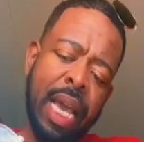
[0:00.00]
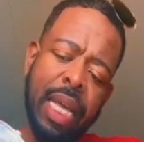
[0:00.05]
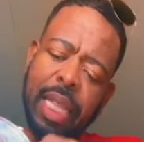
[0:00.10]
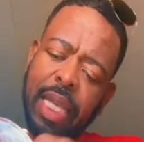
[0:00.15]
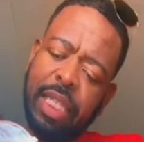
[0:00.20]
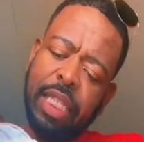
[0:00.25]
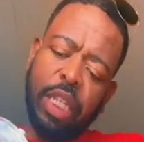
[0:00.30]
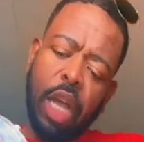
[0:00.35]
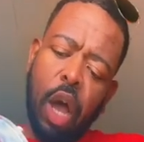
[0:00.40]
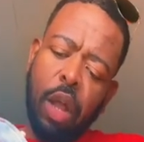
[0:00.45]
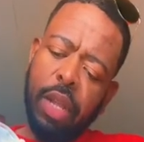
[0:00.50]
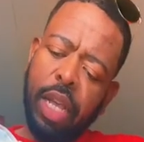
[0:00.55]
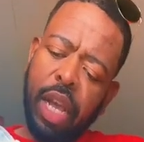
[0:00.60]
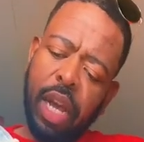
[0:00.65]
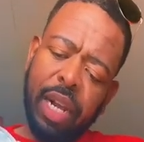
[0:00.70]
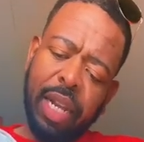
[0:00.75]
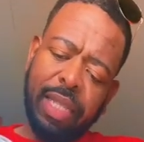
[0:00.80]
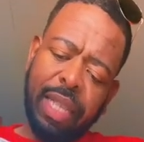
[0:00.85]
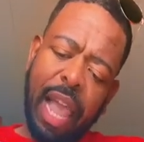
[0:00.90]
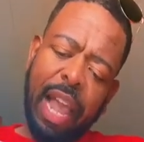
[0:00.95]
This is only
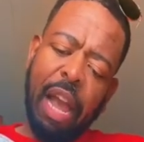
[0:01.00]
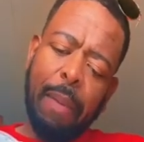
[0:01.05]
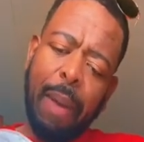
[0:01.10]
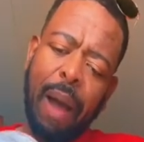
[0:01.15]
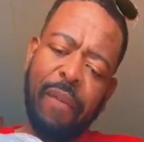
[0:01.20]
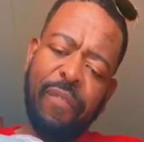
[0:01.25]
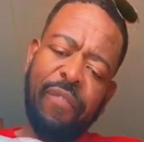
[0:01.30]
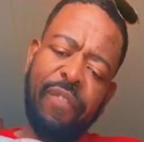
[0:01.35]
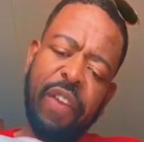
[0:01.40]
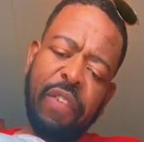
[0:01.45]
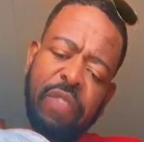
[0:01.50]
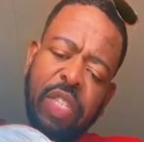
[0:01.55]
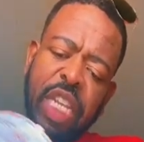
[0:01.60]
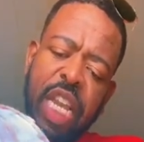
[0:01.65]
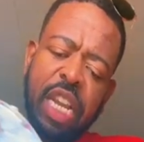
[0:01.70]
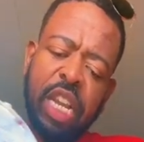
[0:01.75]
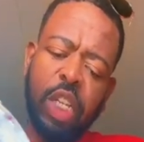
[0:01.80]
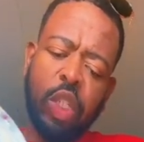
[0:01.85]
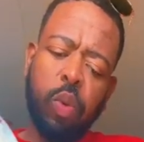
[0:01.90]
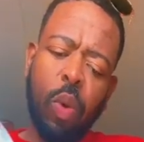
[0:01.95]
going to take about
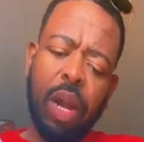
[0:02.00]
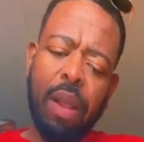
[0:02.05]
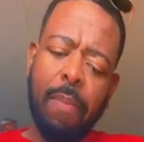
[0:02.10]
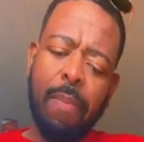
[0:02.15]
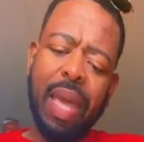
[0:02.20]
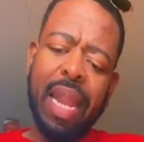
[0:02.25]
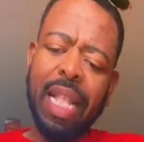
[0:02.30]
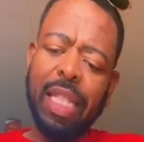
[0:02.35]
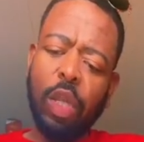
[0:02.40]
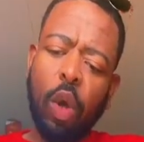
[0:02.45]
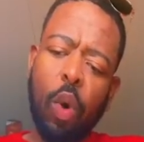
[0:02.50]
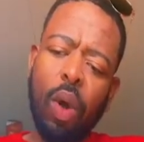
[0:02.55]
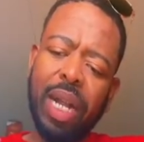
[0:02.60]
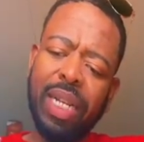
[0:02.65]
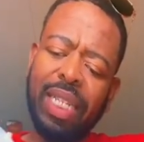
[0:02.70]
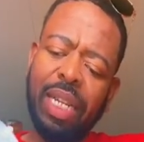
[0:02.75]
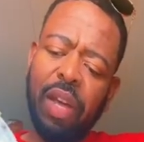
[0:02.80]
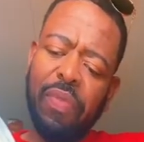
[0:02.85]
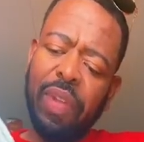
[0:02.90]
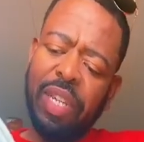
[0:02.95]
15 to 20 minutes or
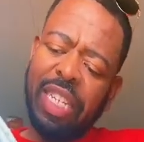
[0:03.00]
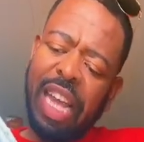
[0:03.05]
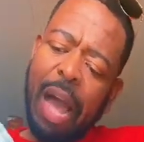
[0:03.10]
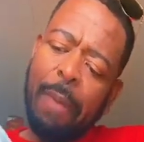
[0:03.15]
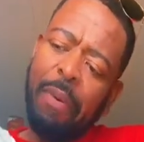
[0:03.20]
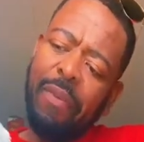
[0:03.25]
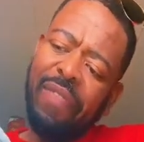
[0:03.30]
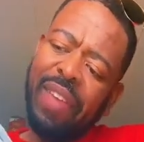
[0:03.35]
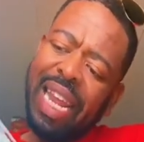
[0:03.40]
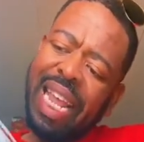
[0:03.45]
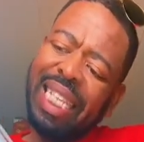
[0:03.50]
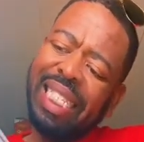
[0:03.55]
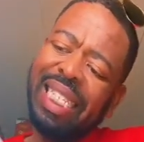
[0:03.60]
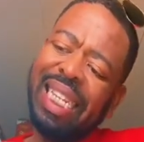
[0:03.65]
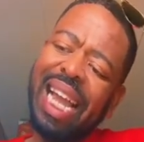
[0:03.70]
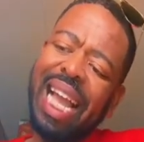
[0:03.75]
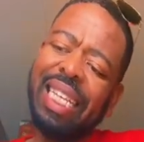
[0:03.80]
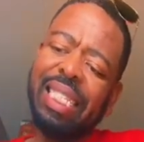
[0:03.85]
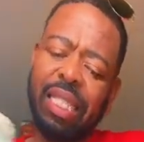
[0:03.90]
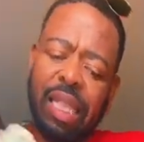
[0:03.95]
until the top of it is
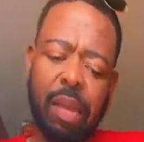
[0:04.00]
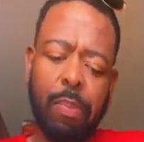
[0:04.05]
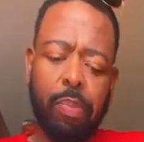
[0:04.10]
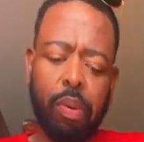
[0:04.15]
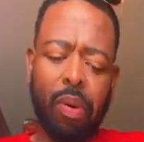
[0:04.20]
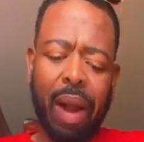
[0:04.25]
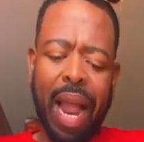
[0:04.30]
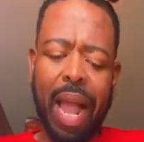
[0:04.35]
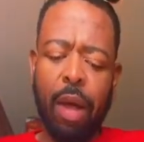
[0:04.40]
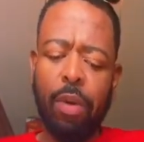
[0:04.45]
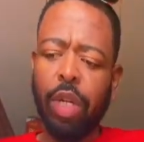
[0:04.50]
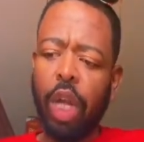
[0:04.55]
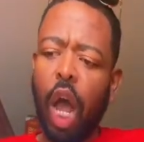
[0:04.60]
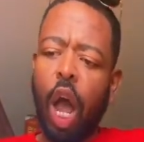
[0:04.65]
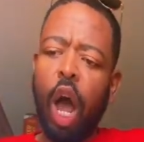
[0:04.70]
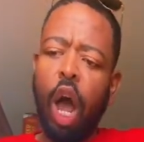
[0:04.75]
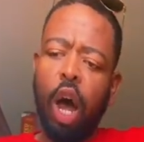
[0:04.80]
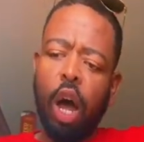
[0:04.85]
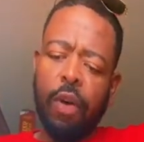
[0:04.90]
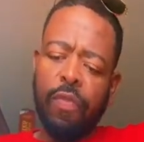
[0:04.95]
nicely browned
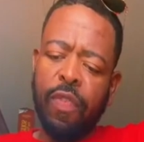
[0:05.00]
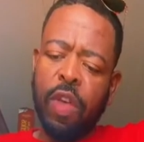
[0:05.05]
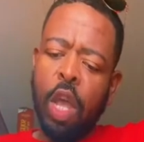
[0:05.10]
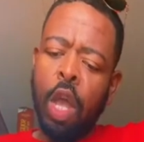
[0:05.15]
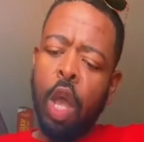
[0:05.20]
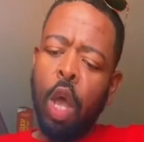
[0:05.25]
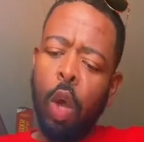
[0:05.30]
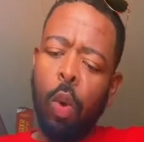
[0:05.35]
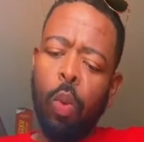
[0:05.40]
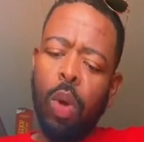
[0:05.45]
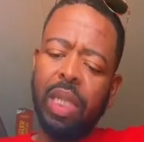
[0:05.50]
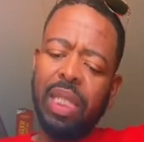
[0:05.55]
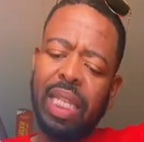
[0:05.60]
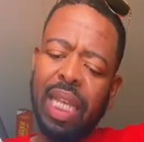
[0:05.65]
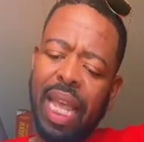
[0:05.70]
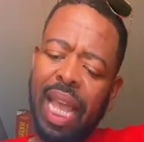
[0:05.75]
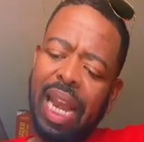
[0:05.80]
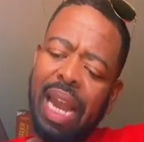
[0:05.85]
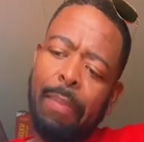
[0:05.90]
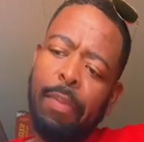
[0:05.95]
off. Once
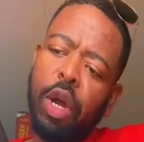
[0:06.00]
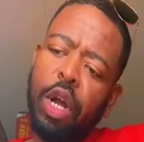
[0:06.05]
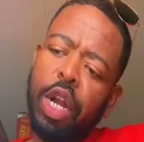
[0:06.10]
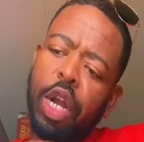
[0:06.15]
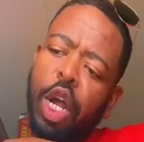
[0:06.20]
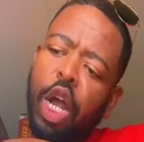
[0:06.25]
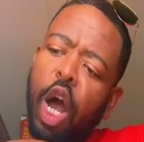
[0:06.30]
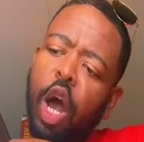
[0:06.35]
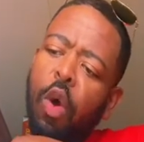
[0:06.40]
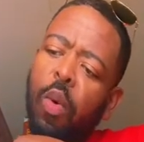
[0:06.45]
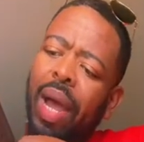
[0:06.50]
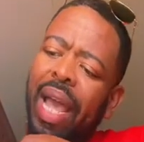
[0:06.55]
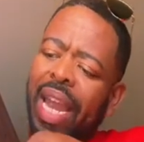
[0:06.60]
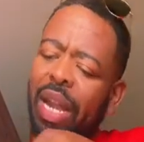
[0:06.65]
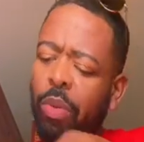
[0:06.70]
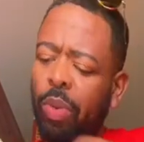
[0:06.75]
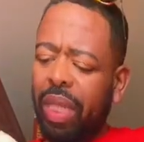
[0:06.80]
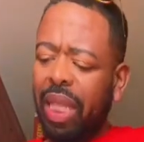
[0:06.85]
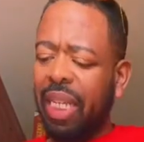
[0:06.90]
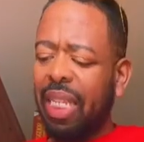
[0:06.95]
again, I'm going to go
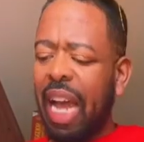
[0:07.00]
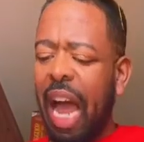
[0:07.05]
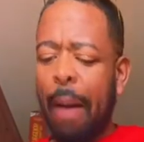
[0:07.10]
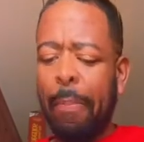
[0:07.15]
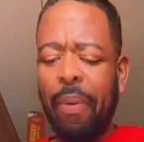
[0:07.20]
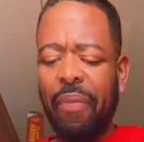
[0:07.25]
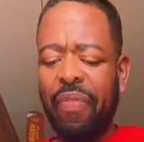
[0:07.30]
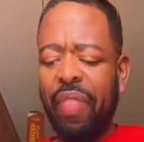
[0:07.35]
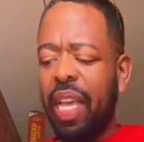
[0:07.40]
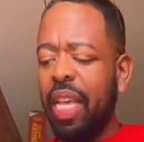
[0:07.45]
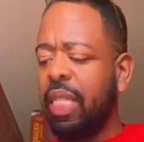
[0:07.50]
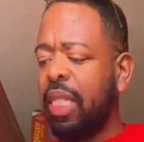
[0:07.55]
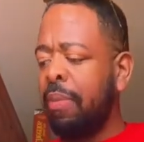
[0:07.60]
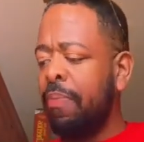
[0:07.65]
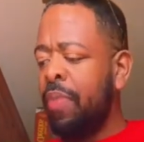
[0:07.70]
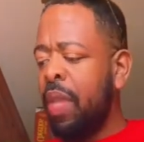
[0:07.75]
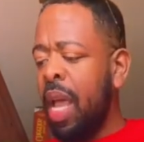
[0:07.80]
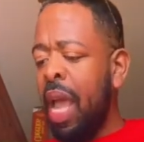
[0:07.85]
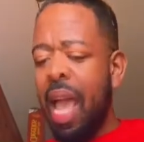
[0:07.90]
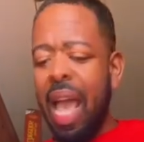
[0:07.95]
in with the top of this
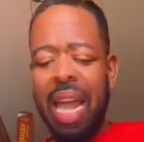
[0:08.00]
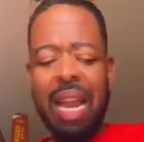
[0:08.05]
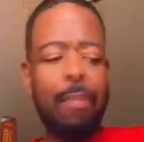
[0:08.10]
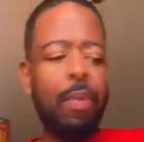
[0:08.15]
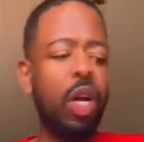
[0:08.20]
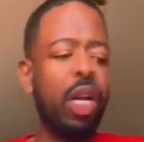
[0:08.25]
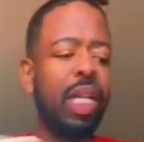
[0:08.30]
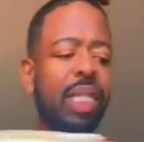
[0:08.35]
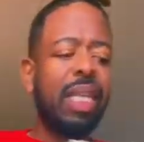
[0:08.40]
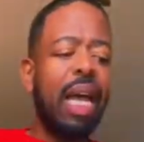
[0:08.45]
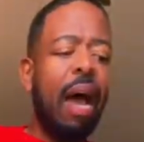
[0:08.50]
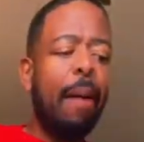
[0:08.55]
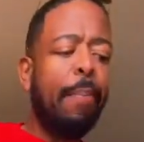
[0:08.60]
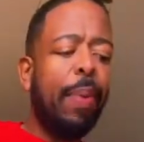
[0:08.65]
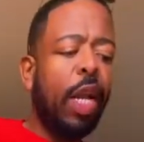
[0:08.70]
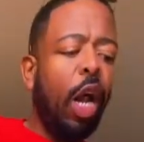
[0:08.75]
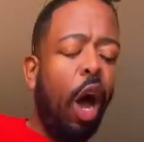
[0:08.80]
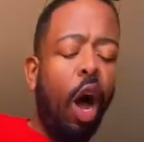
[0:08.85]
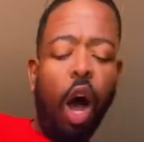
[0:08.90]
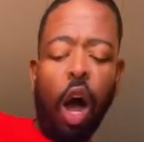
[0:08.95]
and I'm going to top
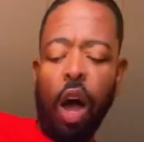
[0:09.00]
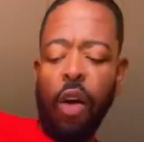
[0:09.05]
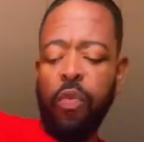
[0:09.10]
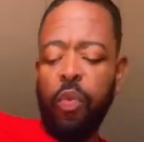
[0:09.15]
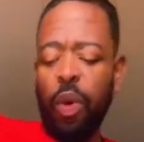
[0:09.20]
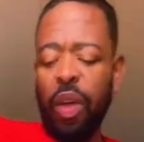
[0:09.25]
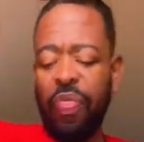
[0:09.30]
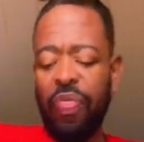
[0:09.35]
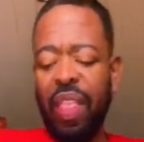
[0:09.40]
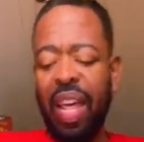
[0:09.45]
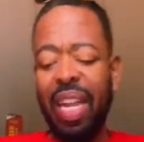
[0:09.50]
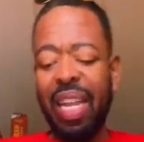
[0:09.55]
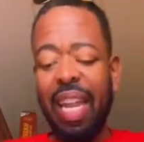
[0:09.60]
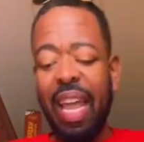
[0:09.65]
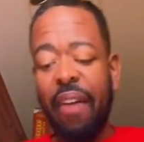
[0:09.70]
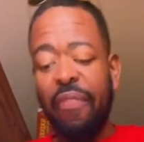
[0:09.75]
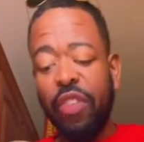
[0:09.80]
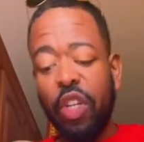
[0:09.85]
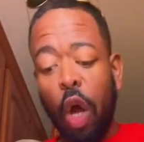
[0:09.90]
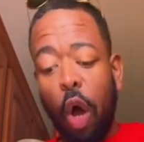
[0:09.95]
it off with the
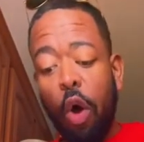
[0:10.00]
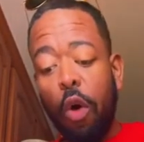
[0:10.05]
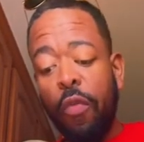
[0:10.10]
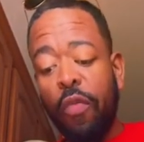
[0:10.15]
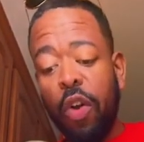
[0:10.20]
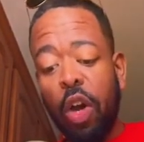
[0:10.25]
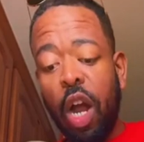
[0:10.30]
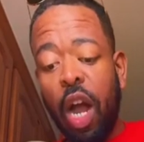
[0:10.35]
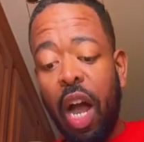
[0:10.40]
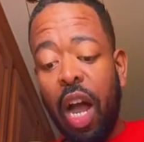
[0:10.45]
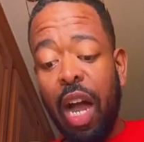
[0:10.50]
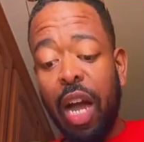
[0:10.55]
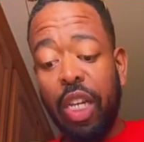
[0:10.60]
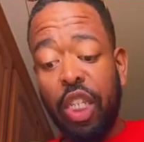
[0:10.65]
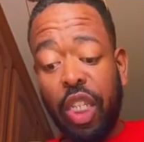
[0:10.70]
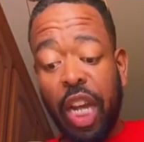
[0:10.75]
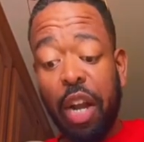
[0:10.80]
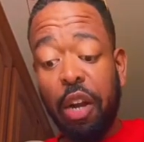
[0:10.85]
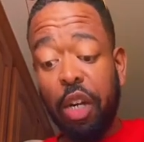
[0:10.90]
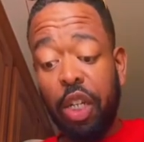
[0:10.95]
leftover
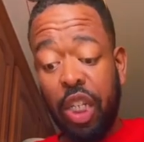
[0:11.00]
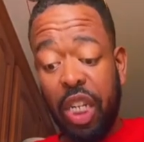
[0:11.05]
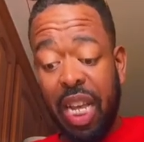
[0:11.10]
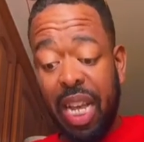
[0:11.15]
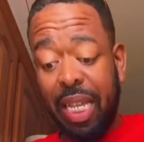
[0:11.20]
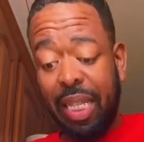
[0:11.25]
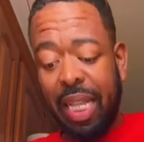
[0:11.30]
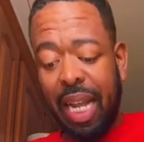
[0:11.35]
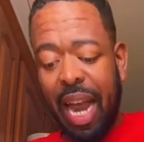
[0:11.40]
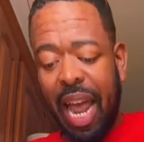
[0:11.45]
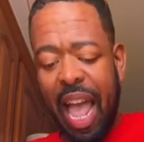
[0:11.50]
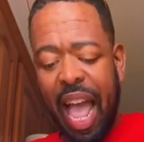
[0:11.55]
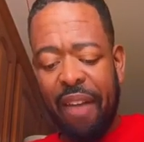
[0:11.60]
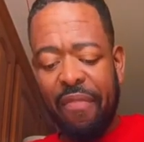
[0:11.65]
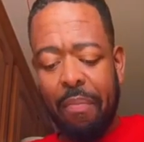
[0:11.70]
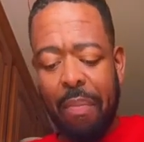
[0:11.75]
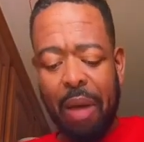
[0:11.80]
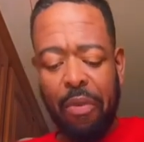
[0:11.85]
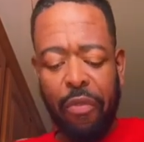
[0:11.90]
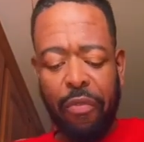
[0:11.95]
cheddar cheese that I have
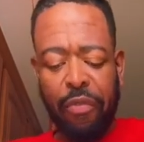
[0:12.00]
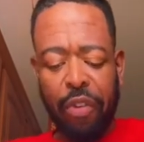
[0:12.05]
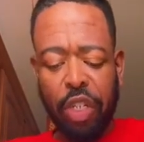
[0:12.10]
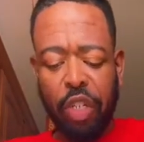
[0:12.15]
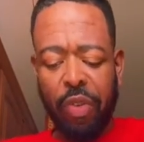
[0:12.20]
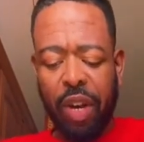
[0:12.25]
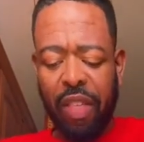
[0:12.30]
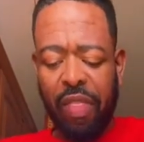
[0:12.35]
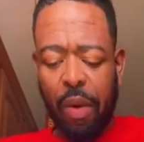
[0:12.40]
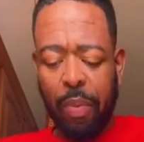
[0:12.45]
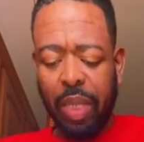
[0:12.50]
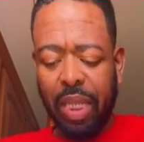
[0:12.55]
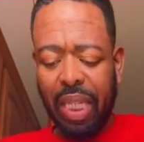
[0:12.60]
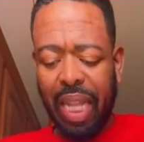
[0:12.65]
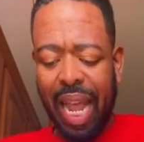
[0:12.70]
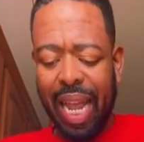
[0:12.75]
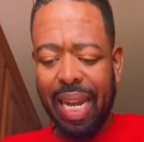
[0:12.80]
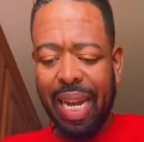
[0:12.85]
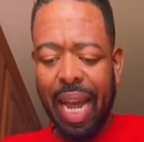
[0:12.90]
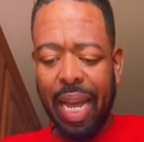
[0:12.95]
in my refrigerator that was
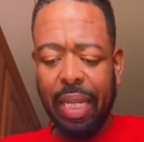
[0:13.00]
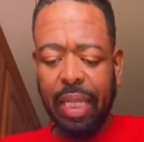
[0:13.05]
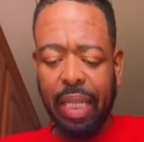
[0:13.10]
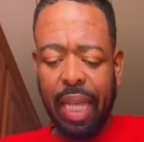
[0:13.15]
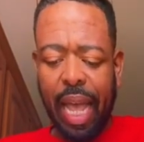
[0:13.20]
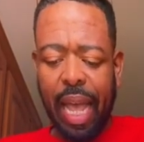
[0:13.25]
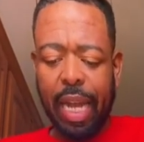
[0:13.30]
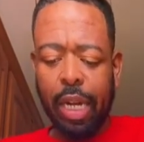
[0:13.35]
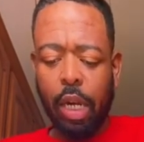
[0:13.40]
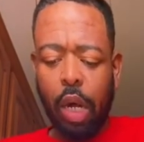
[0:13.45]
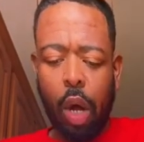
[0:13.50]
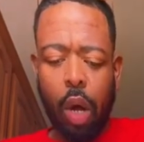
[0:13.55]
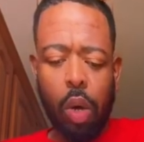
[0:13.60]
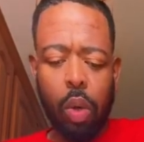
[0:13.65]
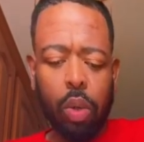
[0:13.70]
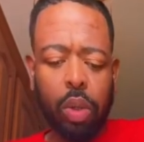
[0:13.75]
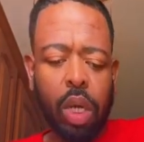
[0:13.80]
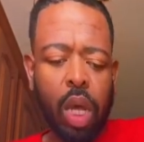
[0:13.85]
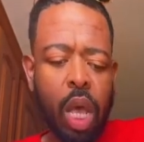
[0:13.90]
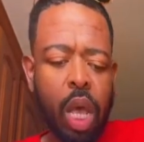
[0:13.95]
staying nice and
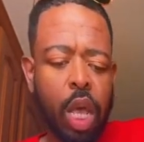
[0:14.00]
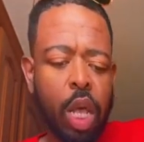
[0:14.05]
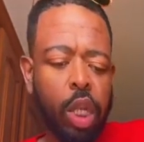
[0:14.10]
cold.